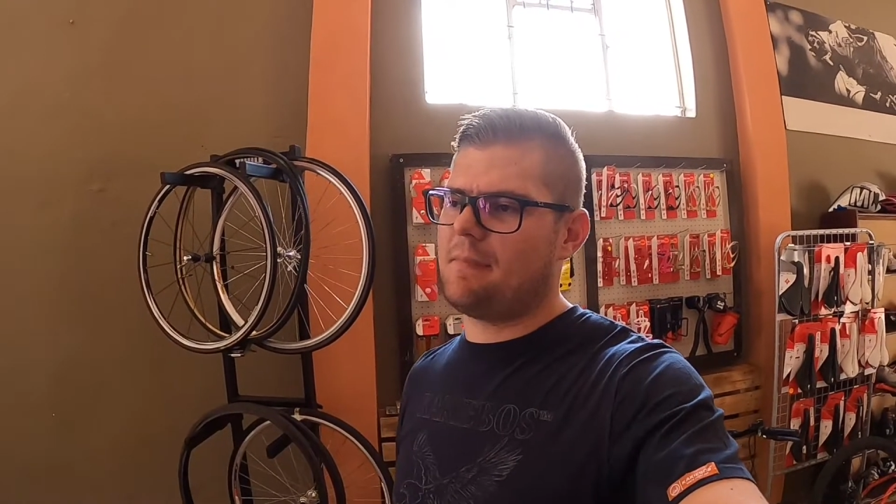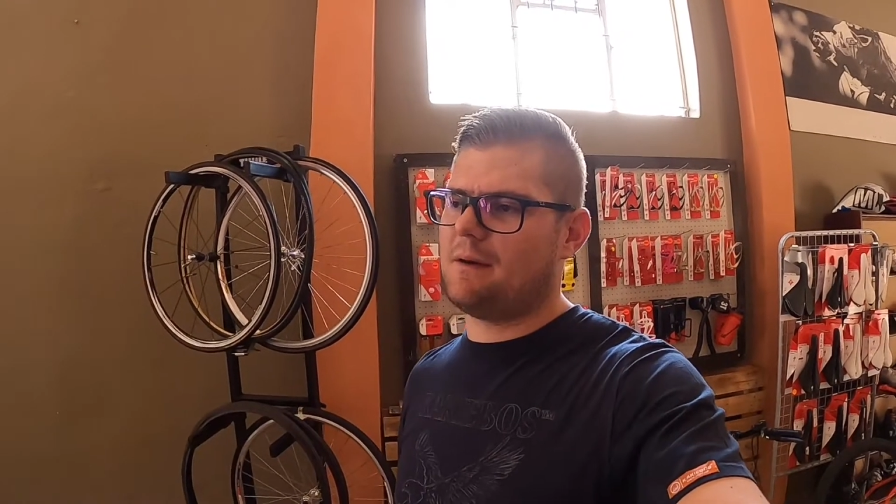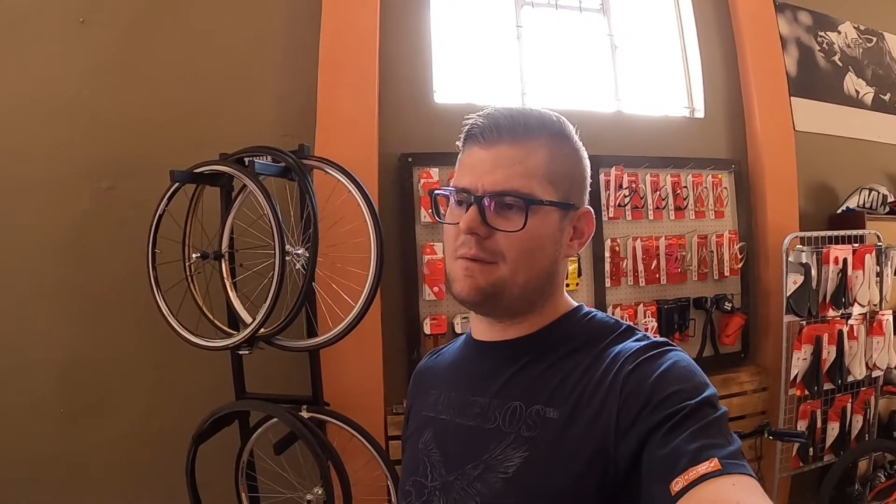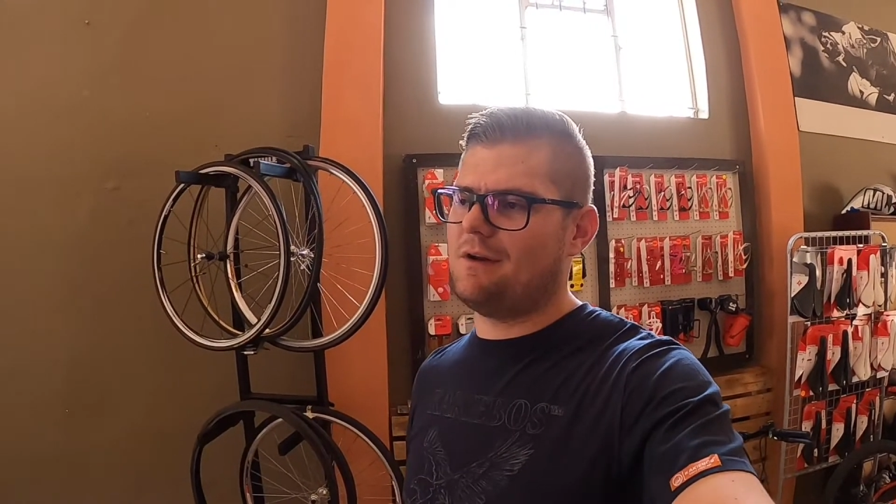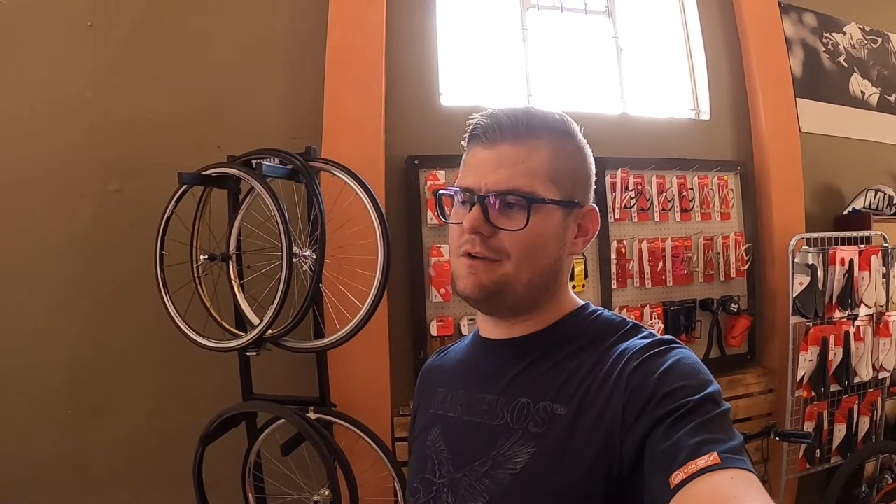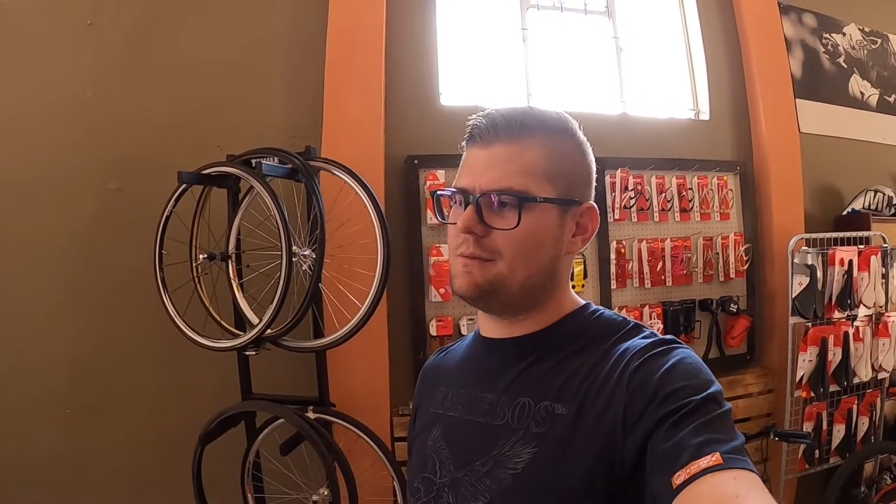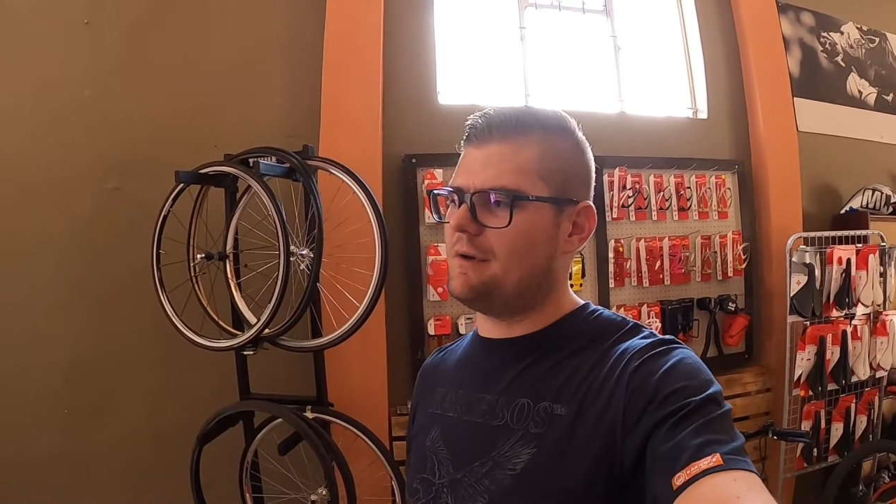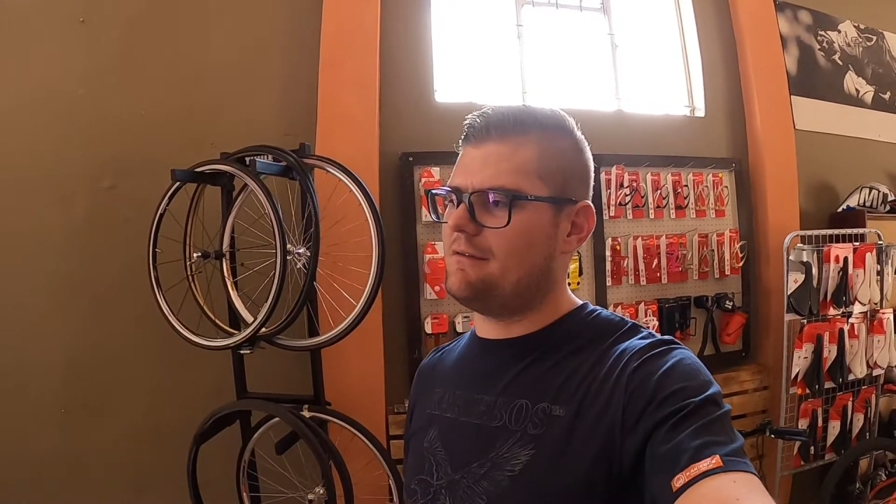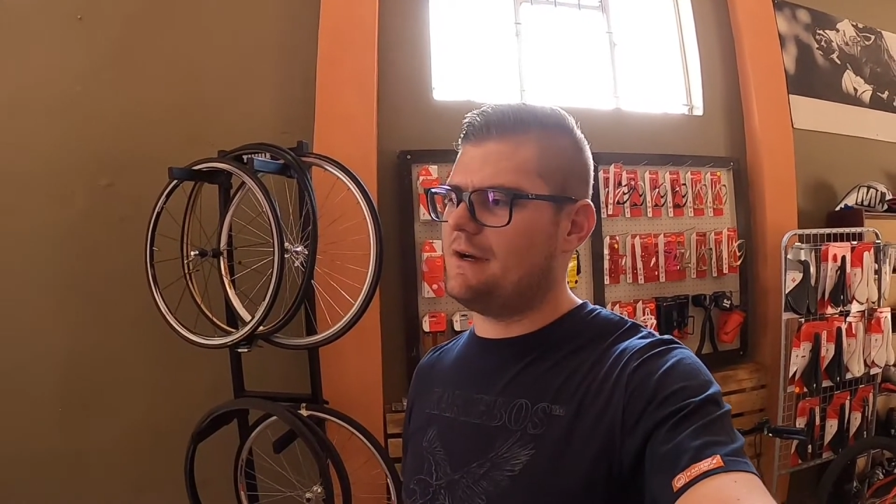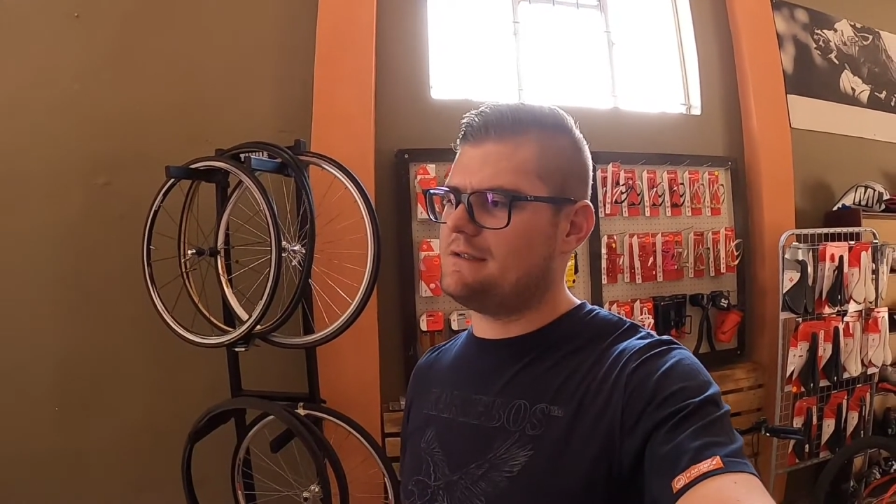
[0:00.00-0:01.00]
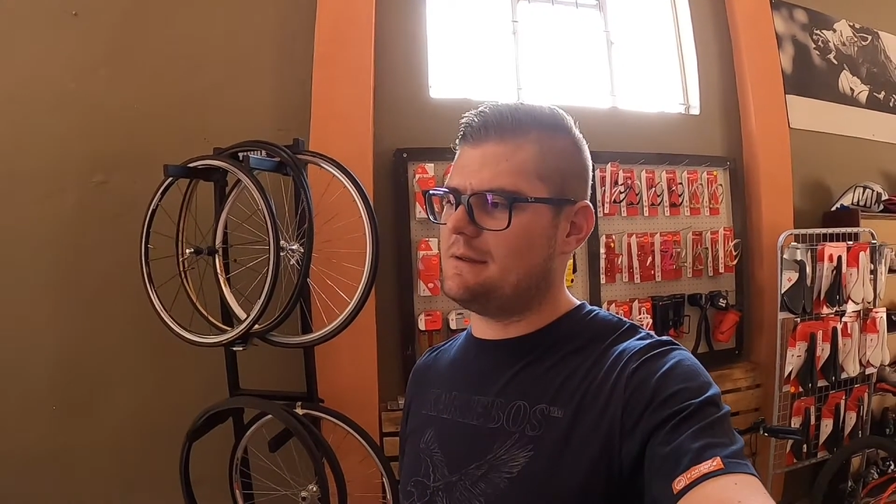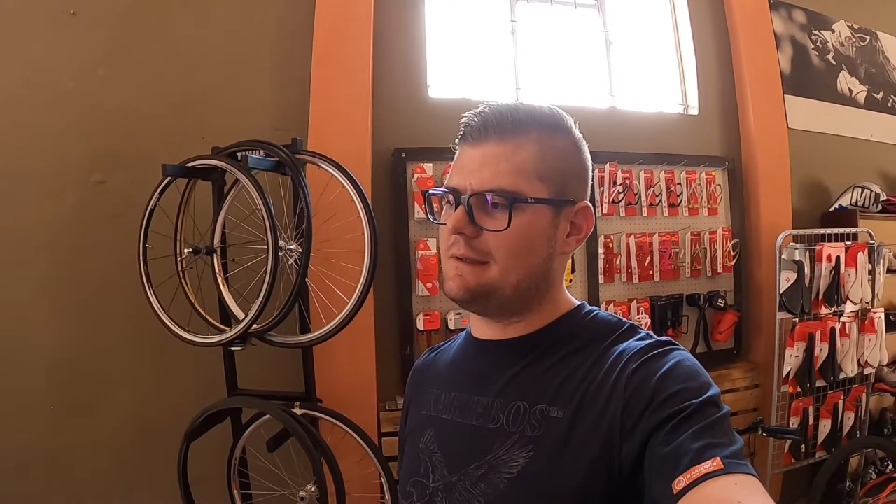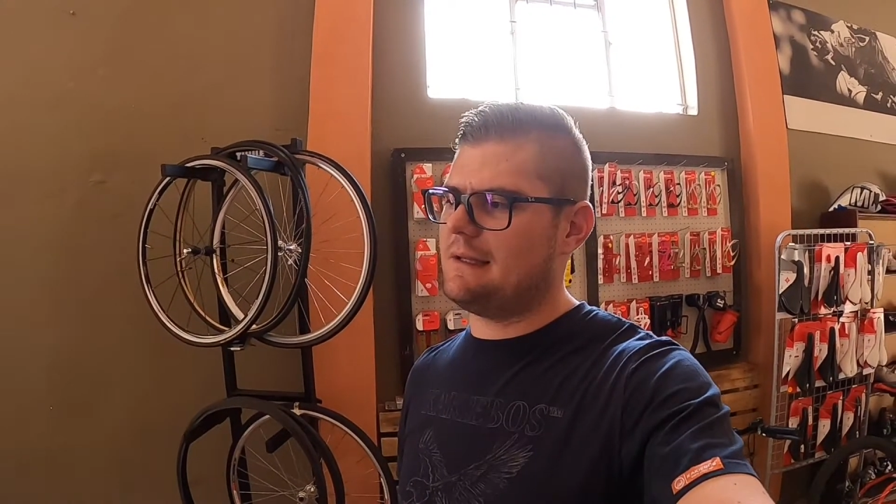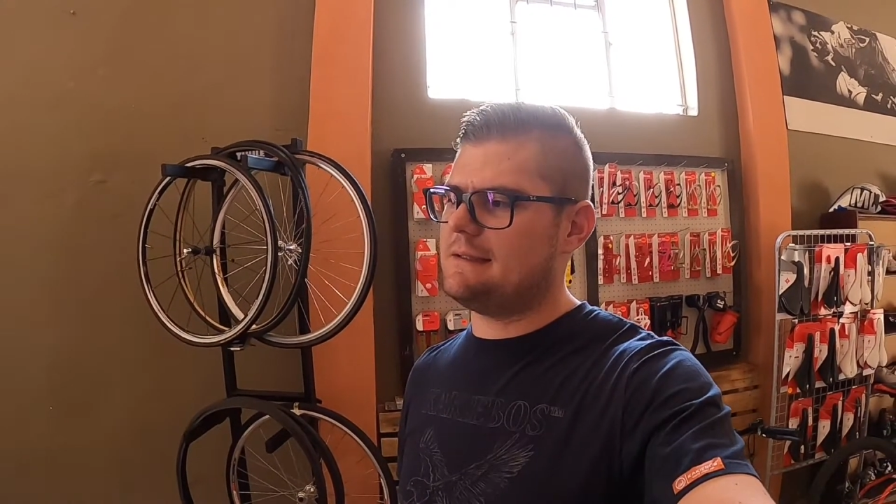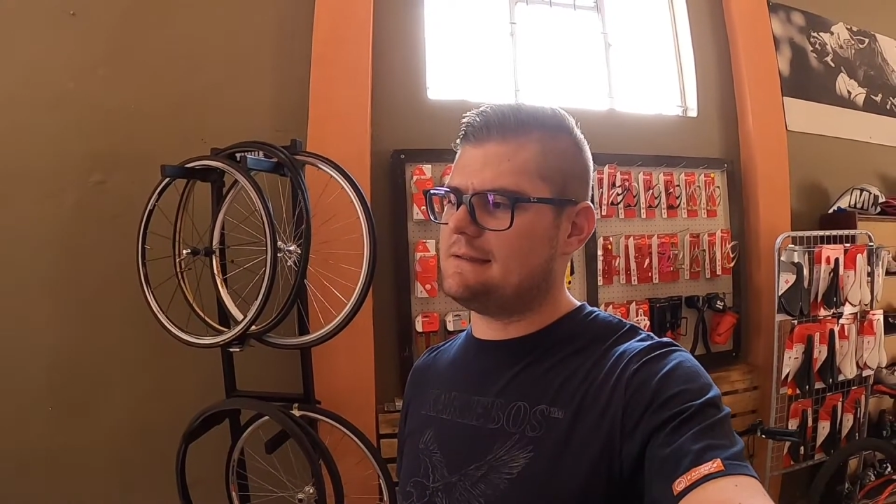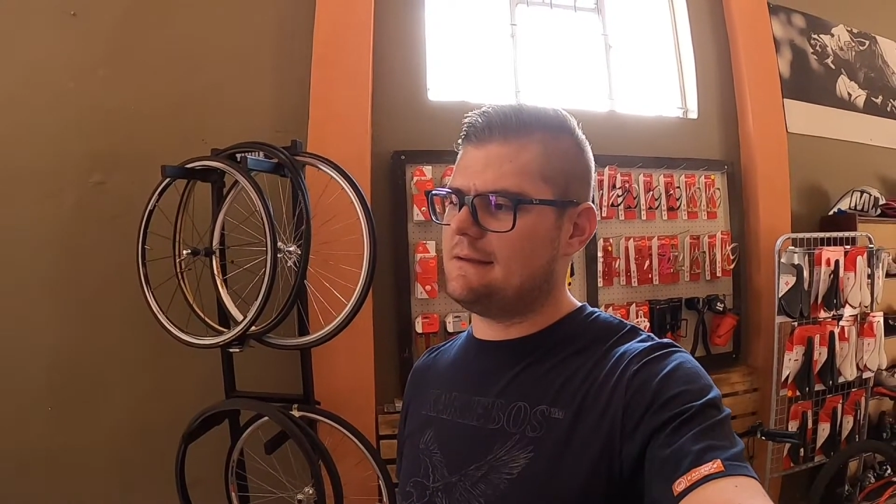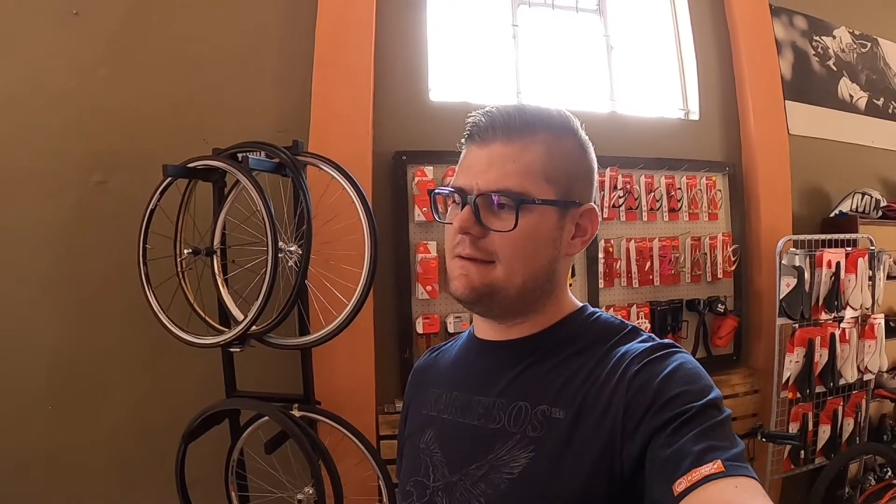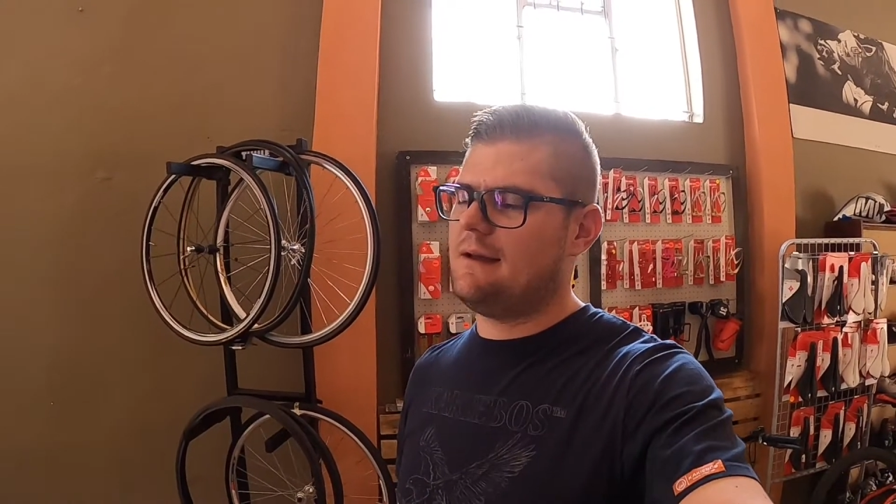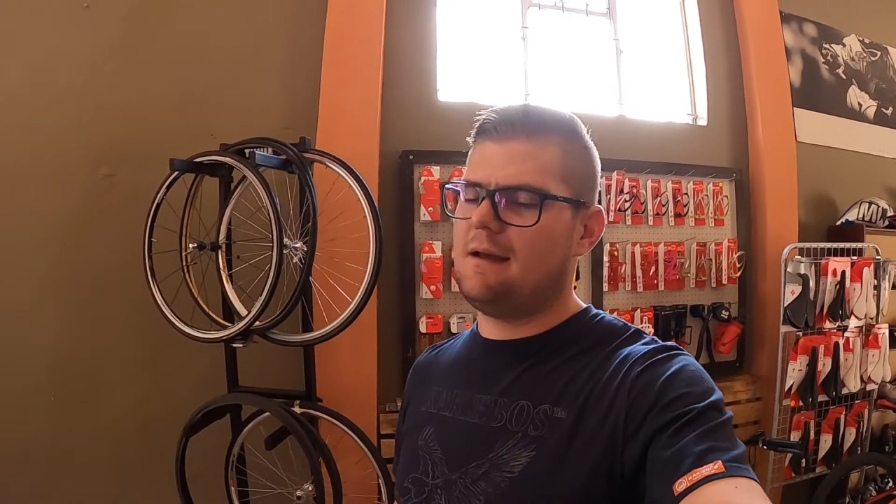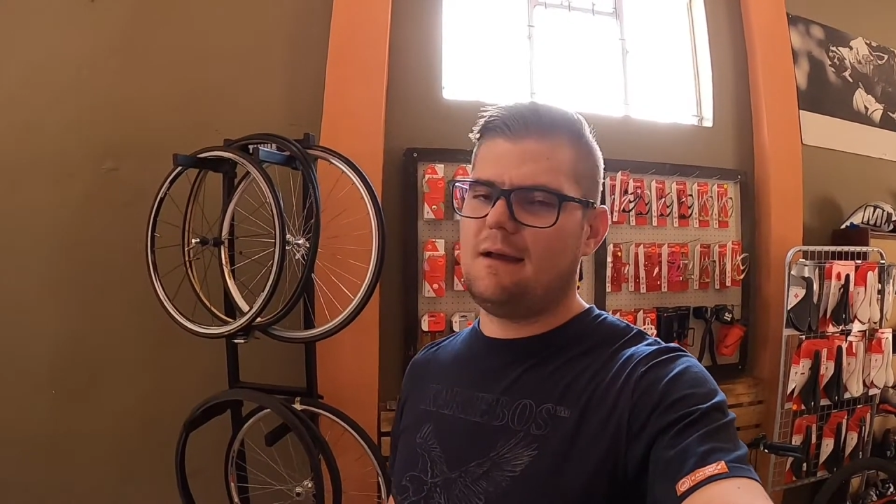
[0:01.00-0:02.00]
I'm going to do some motivation a bit
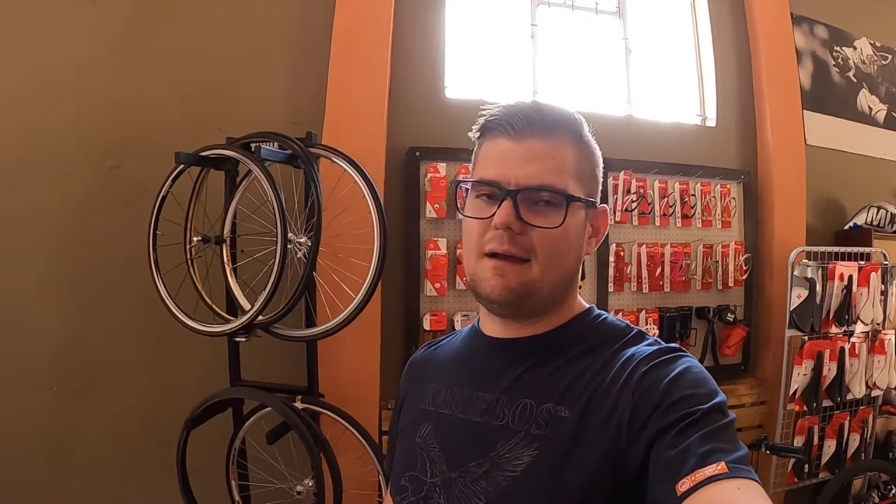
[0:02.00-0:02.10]
later,